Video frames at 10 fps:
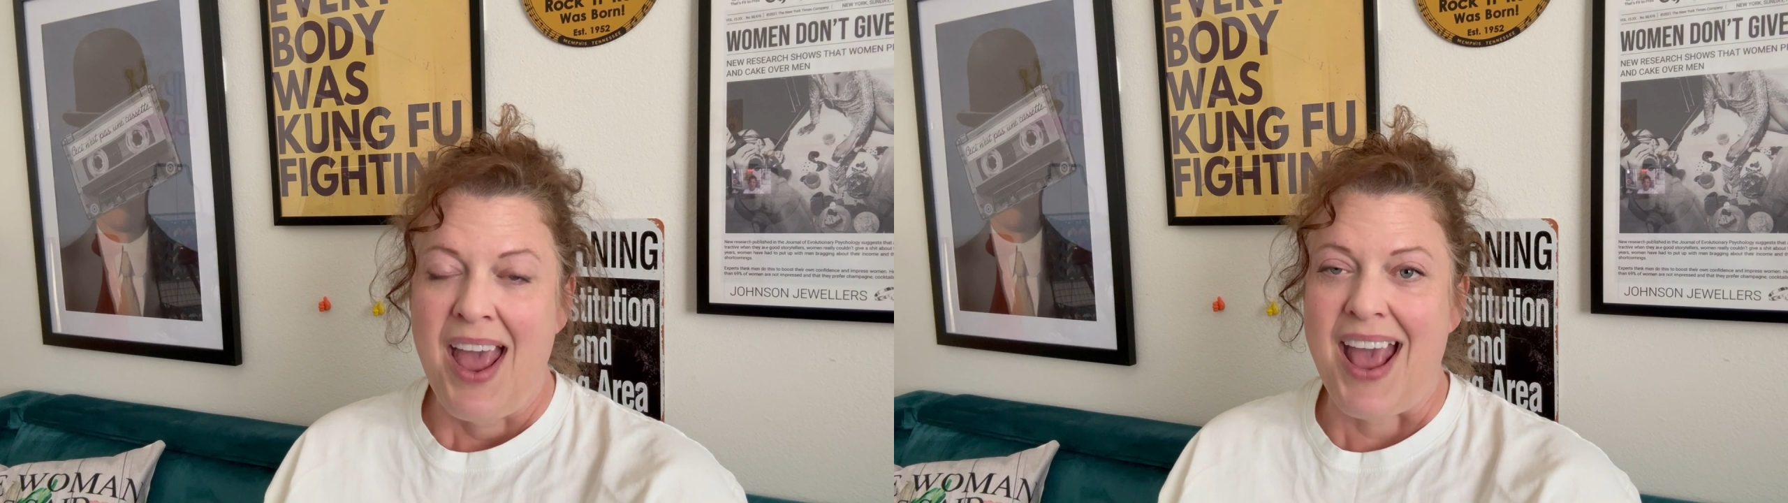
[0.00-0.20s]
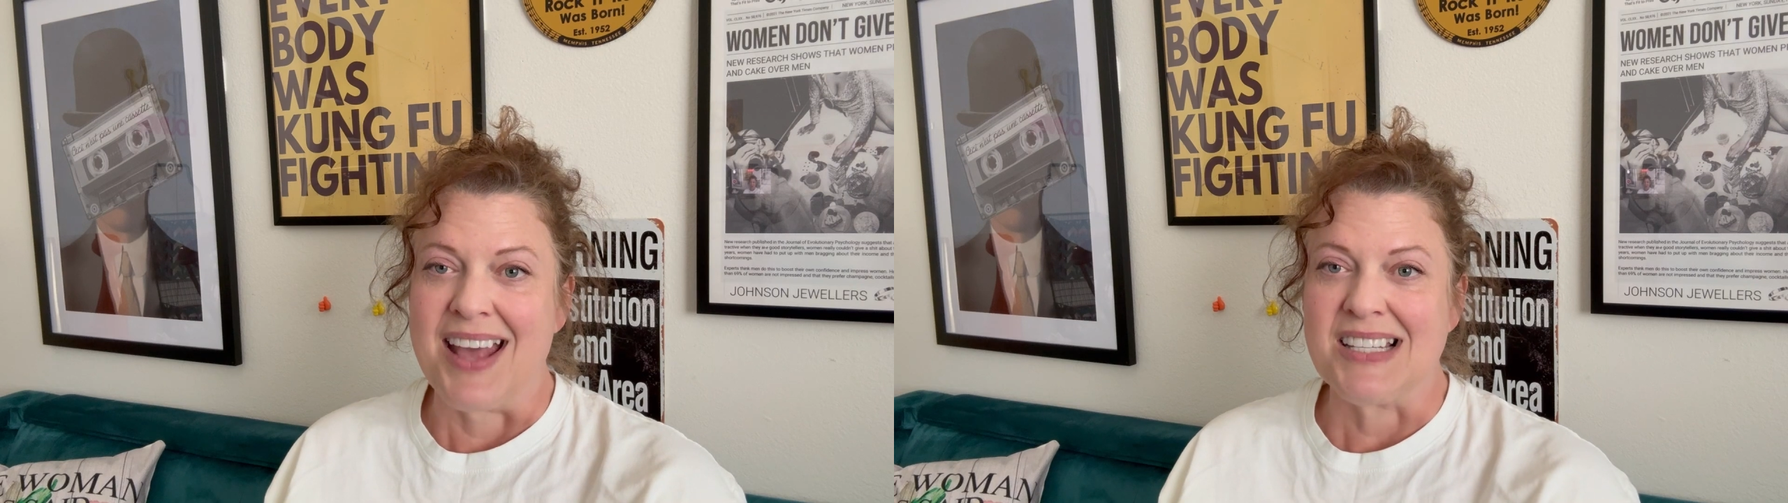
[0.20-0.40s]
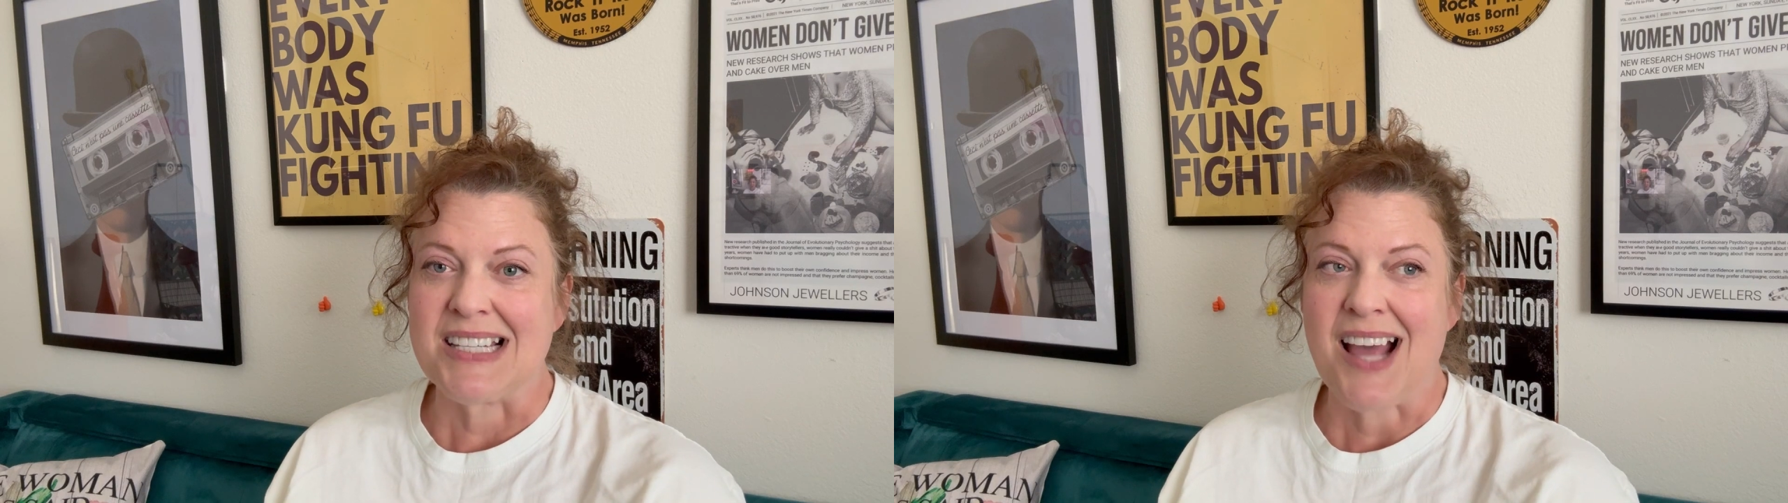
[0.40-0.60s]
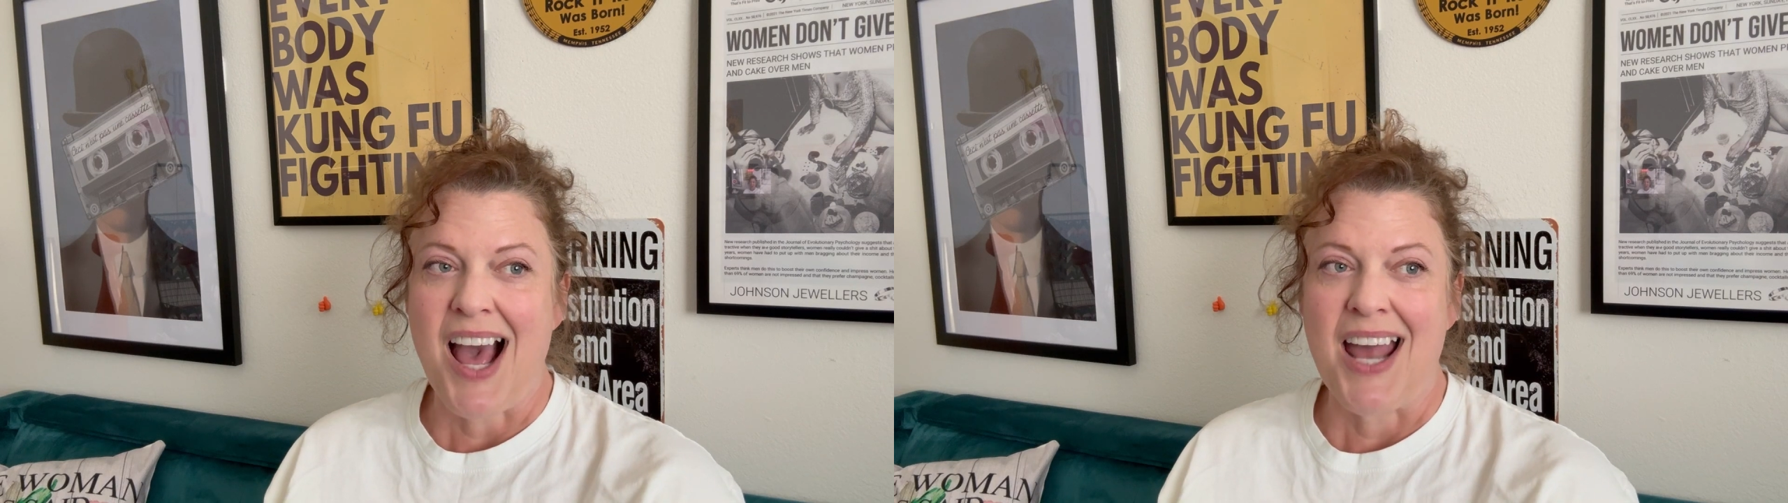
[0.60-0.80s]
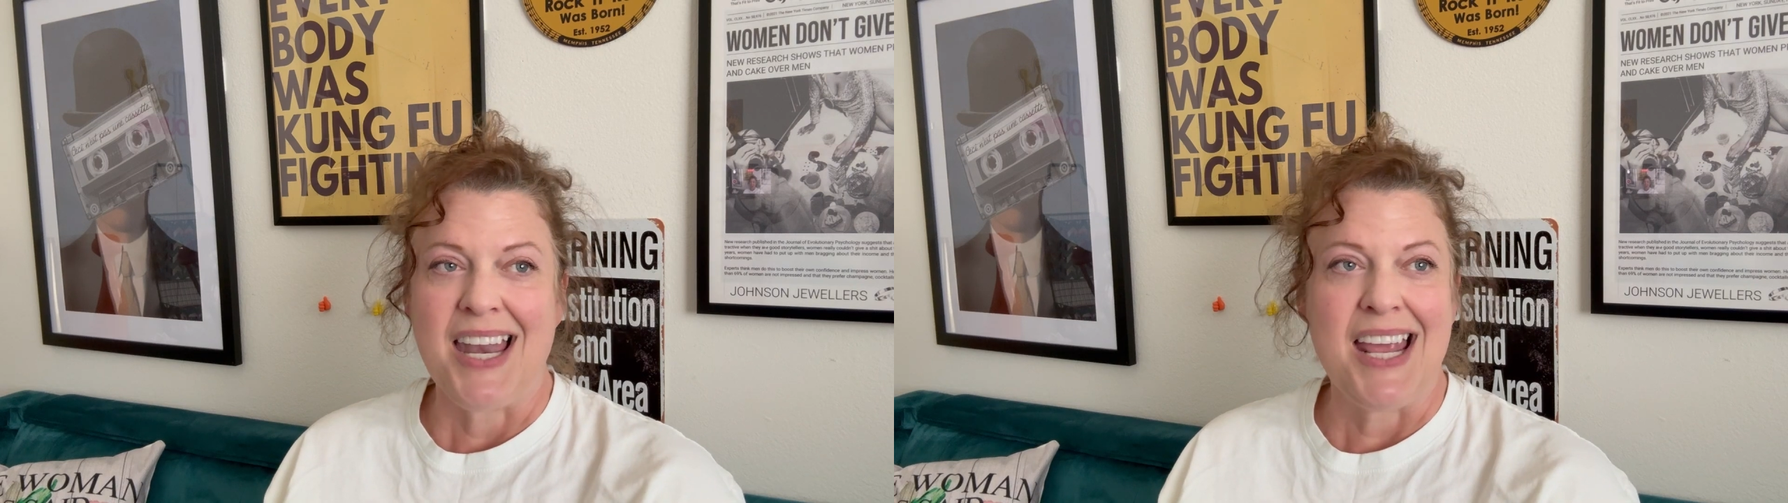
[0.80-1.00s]
And
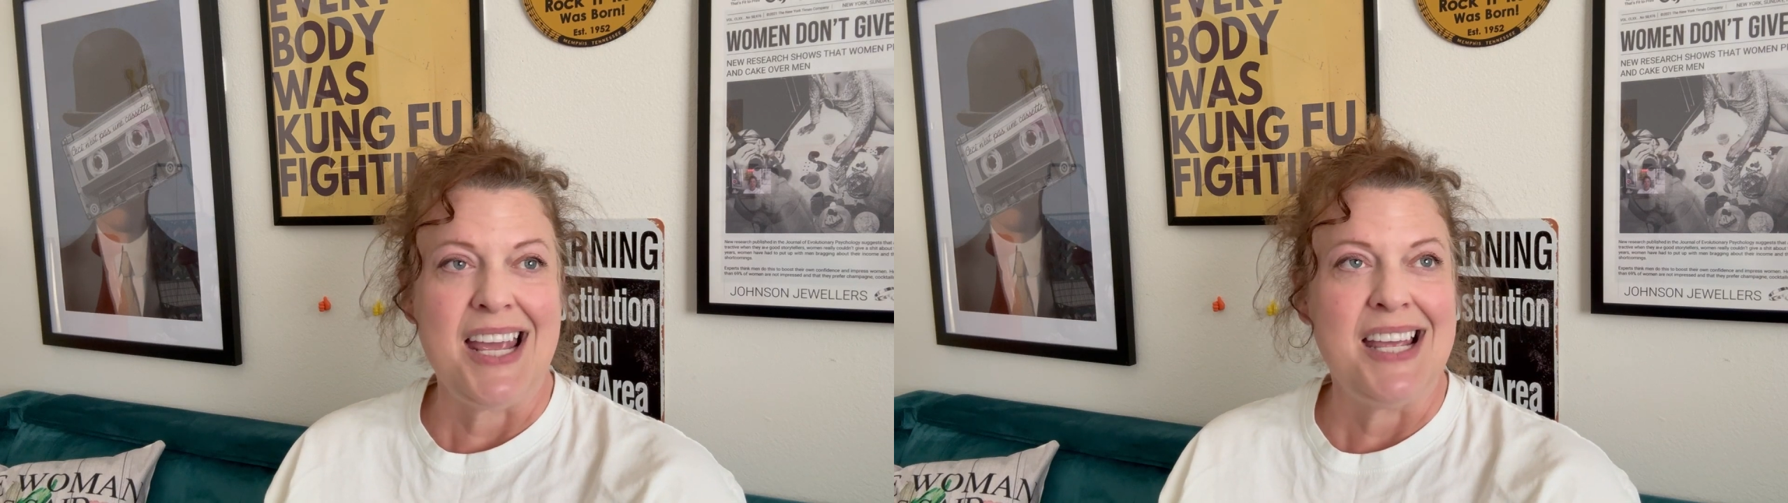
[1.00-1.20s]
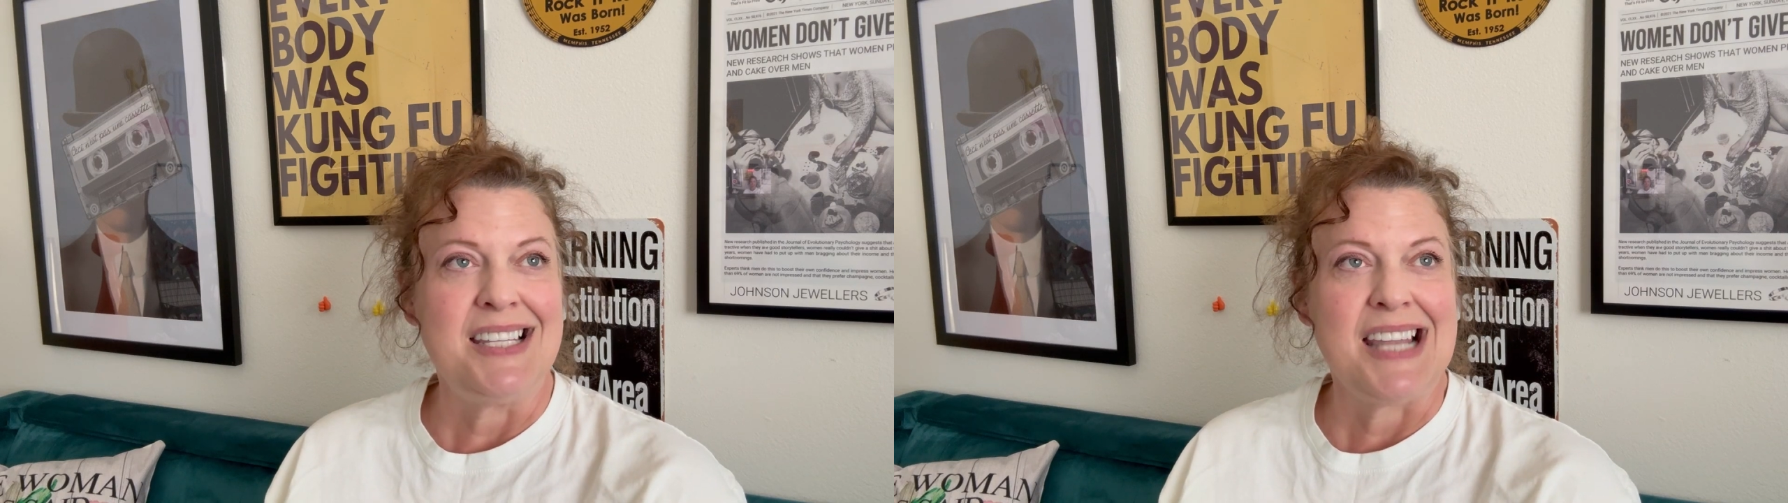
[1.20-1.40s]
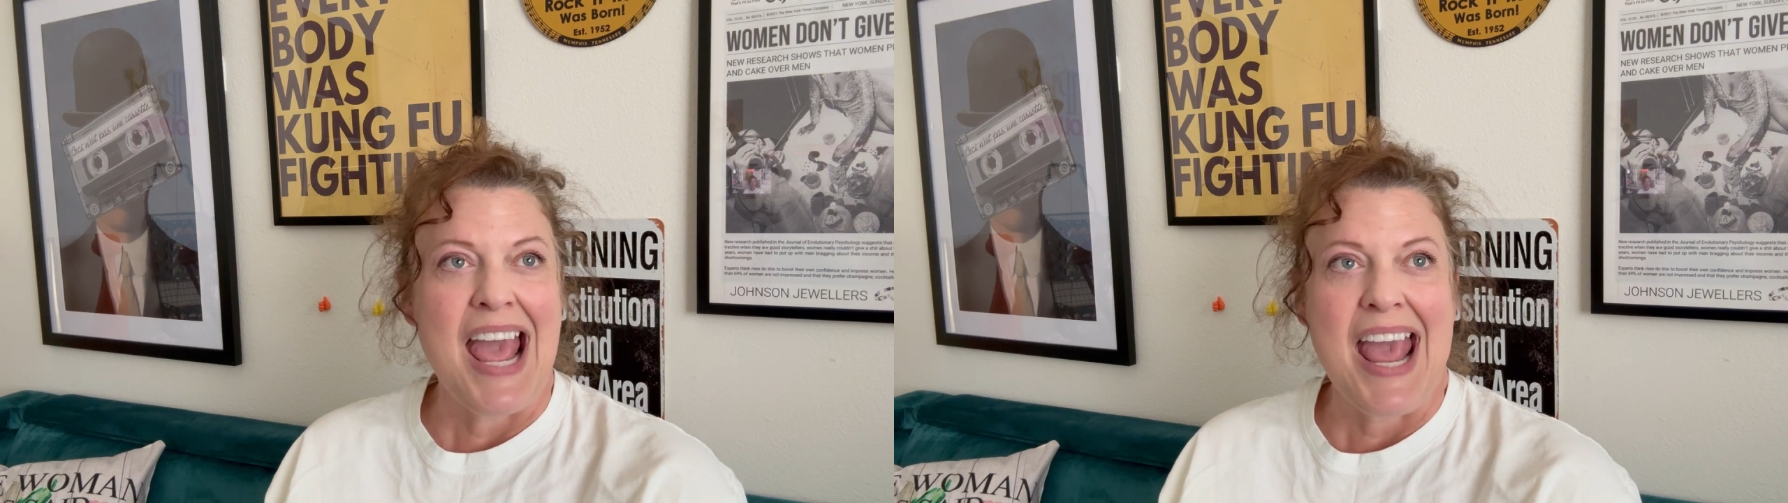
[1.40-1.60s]
Scott is